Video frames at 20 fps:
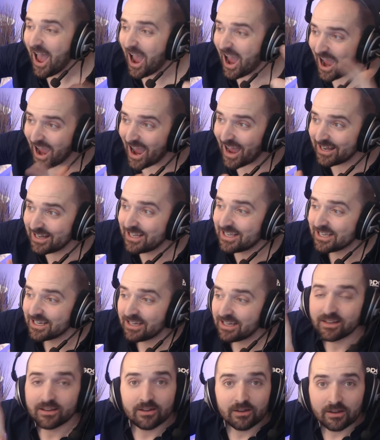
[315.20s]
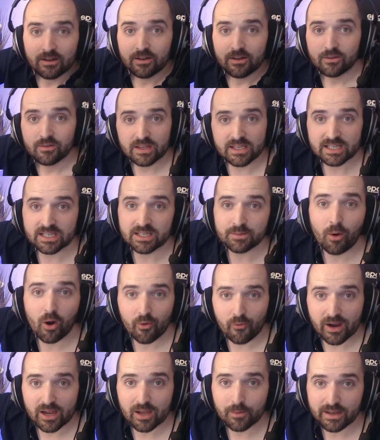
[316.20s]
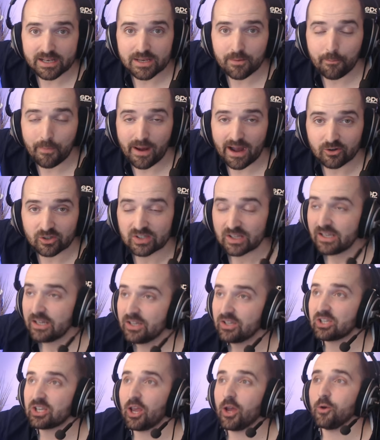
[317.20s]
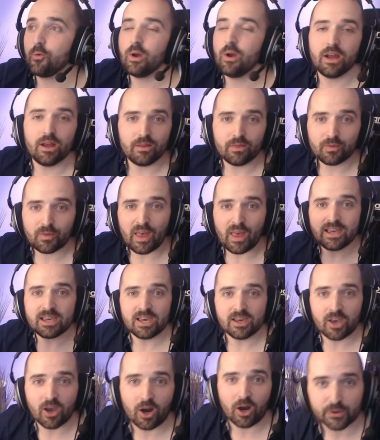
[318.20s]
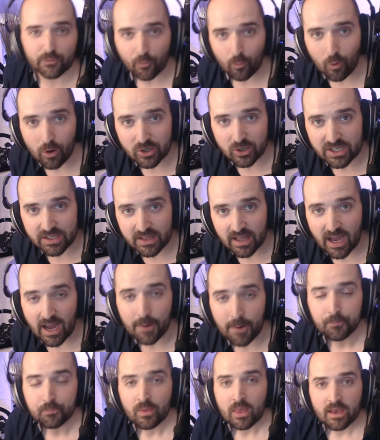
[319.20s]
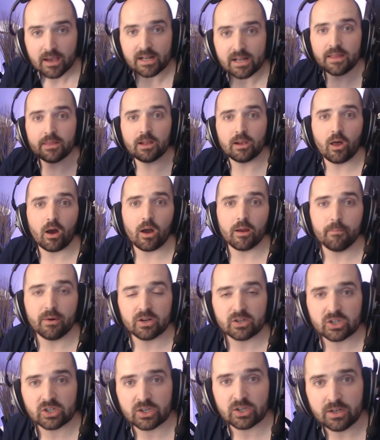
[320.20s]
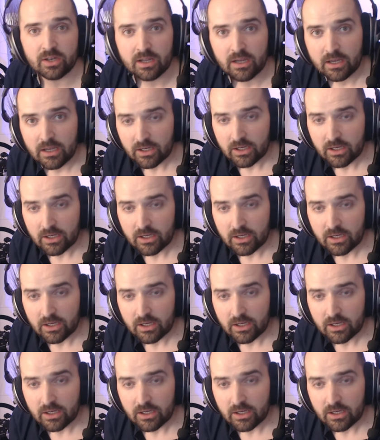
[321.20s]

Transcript: And this is my recommended mouse. So thank you guys for watching that. Click the like button.